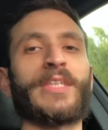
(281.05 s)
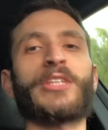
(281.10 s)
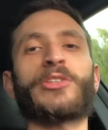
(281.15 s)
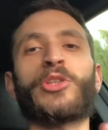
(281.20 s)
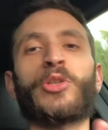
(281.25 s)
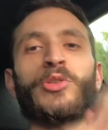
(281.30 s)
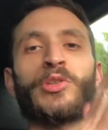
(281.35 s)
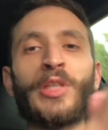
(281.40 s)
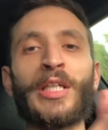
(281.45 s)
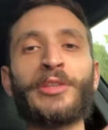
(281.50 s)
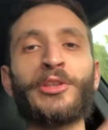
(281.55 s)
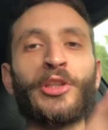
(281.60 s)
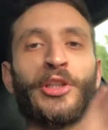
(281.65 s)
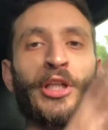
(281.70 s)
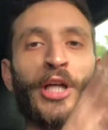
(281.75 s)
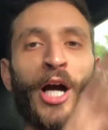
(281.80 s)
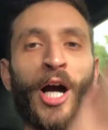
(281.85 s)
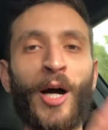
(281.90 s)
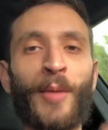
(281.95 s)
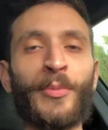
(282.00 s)
So essentially,
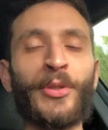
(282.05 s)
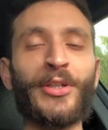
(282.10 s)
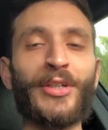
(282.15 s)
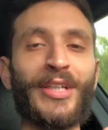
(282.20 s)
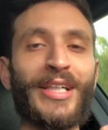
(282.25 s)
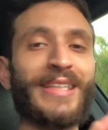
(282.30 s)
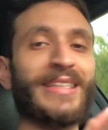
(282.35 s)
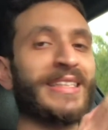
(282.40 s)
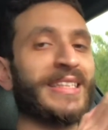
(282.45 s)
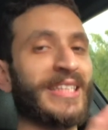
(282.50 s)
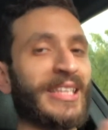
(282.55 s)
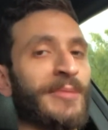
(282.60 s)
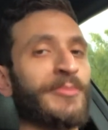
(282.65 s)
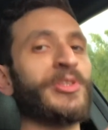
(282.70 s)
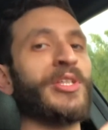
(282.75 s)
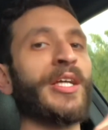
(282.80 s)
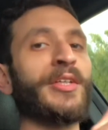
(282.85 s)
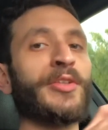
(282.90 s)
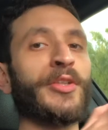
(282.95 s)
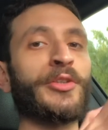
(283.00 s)
Hummer, it seems
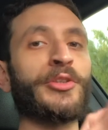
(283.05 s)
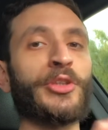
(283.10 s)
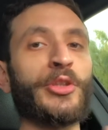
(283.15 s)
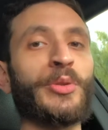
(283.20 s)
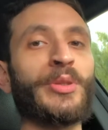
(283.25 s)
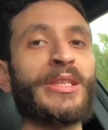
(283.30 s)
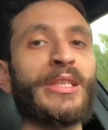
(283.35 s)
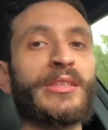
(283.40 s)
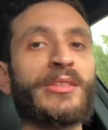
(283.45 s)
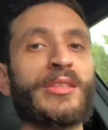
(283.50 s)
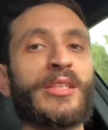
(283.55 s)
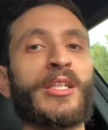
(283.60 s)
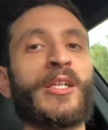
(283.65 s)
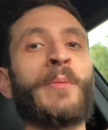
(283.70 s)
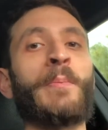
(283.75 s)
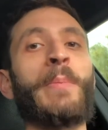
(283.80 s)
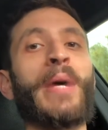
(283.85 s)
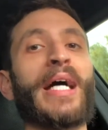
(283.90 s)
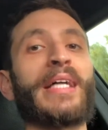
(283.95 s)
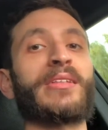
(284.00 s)
like they're doing this to
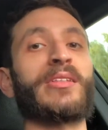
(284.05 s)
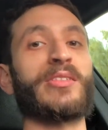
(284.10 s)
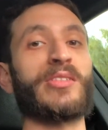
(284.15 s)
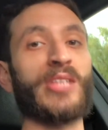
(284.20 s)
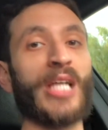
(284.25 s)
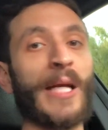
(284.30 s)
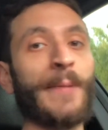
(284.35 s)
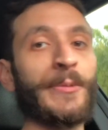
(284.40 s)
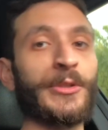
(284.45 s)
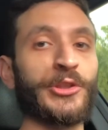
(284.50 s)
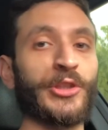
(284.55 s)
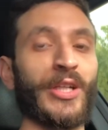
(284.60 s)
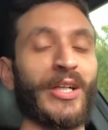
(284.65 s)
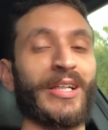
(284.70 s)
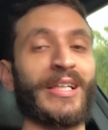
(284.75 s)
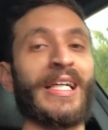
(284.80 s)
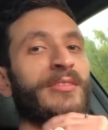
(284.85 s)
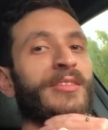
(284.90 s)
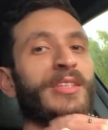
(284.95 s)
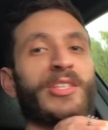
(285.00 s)
combat the Cybertruck.
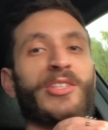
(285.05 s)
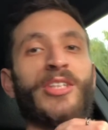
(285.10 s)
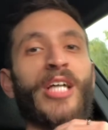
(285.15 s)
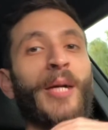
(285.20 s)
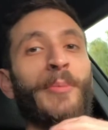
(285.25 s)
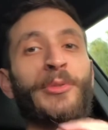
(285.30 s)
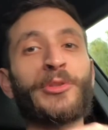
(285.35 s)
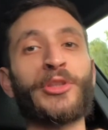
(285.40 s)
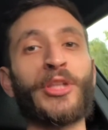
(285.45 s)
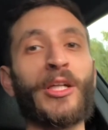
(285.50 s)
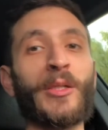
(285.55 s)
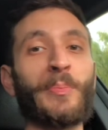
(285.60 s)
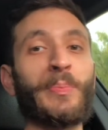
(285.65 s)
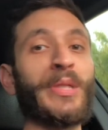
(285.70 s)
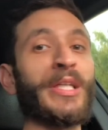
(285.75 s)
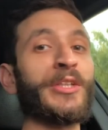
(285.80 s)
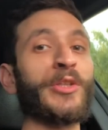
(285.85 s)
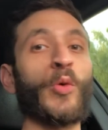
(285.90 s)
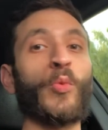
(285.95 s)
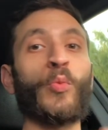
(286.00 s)
The Cybertruck
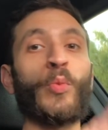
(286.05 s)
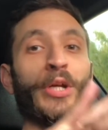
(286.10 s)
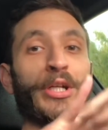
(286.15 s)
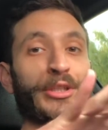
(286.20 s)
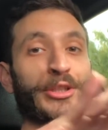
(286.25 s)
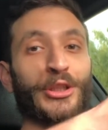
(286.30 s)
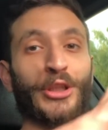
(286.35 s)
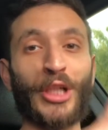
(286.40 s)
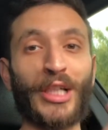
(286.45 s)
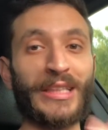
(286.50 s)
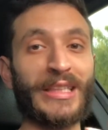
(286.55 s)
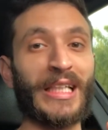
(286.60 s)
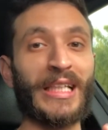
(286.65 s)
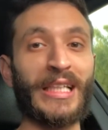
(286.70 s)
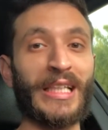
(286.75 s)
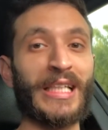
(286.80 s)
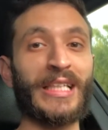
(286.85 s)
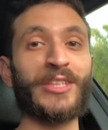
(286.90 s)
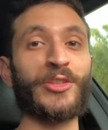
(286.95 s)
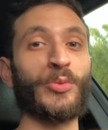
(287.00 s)
being the weird truck that
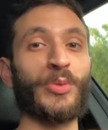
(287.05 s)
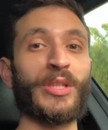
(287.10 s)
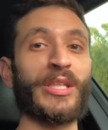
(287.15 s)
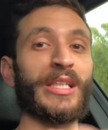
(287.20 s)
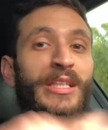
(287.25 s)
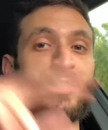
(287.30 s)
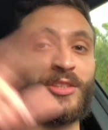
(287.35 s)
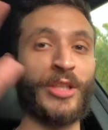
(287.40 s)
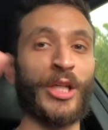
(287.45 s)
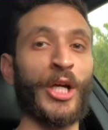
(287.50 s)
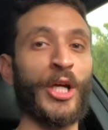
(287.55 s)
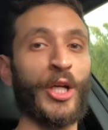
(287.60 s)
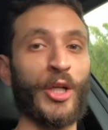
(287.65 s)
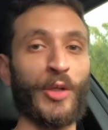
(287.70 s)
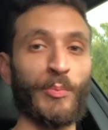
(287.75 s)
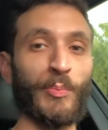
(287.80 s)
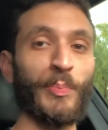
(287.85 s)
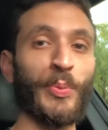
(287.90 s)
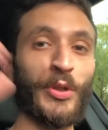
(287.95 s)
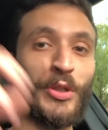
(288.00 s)
it is with its
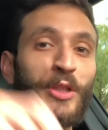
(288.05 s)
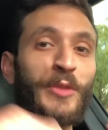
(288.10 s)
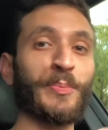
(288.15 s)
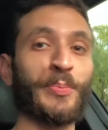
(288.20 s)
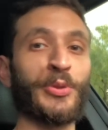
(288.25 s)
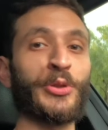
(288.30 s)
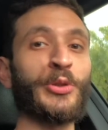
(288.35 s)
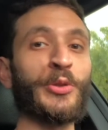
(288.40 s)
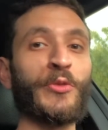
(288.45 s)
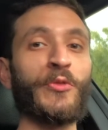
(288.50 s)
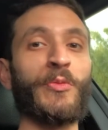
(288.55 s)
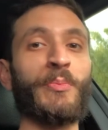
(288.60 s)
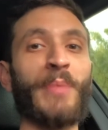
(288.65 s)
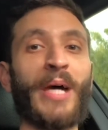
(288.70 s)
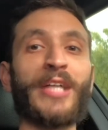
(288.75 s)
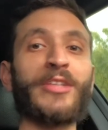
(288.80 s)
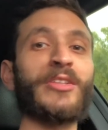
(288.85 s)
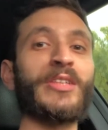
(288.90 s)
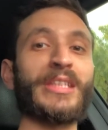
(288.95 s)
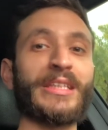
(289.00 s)
bulletproof
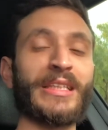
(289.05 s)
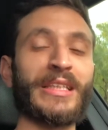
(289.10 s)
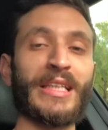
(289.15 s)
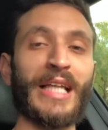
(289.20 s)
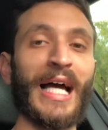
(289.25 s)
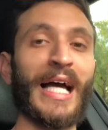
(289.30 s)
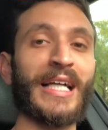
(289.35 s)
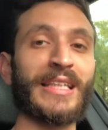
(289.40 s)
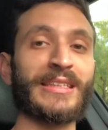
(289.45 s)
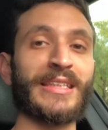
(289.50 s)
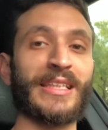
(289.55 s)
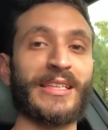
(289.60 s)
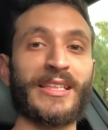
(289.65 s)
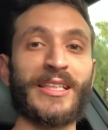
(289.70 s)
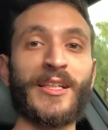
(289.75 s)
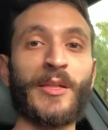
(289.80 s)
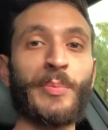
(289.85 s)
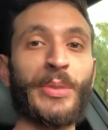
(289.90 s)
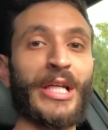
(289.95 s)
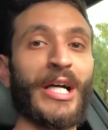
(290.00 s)
metal and glass that's
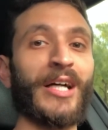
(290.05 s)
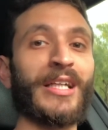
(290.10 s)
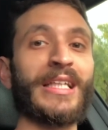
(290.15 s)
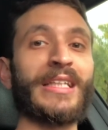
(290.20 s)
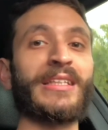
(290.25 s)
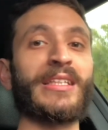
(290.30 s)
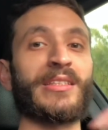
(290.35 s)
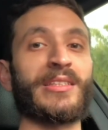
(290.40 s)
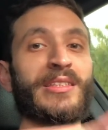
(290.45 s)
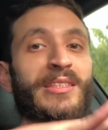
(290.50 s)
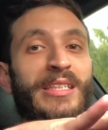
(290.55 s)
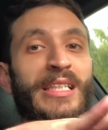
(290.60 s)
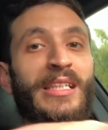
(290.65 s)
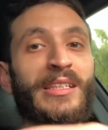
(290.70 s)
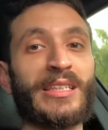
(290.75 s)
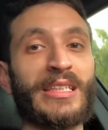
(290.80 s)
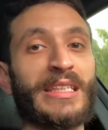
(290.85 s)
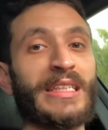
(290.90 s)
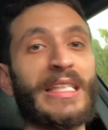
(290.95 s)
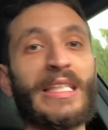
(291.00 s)
going to be on it, the 6
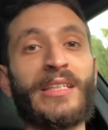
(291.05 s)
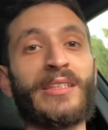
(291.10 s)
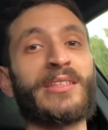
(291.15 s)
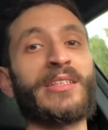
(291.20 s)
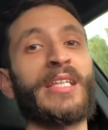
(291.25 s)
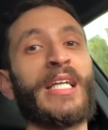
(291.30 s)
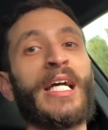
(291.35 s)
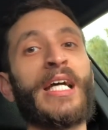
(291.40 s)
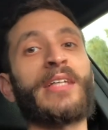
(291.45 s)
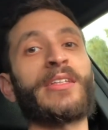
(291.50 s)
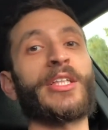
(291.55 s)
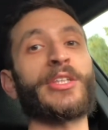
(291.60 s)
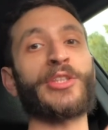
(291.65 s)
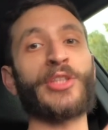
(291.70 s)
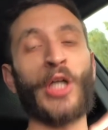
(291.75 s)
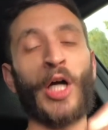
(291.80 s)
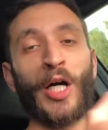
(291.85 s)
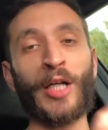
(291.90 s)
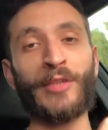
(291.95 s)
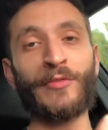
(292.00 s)
seats, the
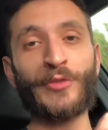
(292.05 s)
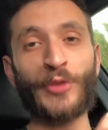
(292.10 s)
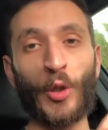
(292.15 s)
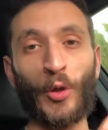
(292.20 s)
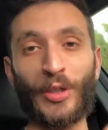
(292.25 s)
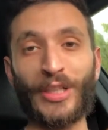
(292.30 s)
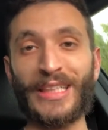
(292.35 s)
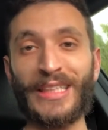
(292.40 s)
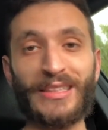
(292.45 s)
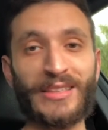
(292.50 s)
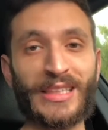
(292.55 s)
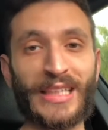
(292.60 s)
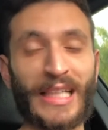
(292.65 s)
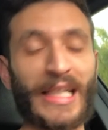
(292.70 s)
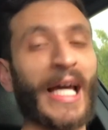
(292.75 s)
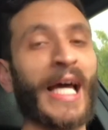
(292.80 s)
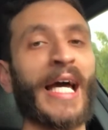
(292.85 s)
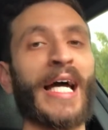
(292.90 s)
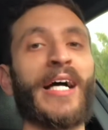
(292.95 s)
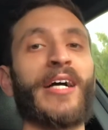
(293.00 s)
ton of torque it's going to
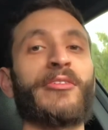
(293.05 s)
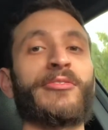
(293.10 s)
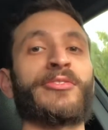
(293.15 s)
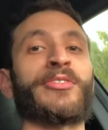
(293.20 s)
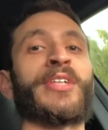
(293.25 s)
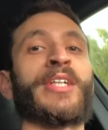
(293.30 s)
have.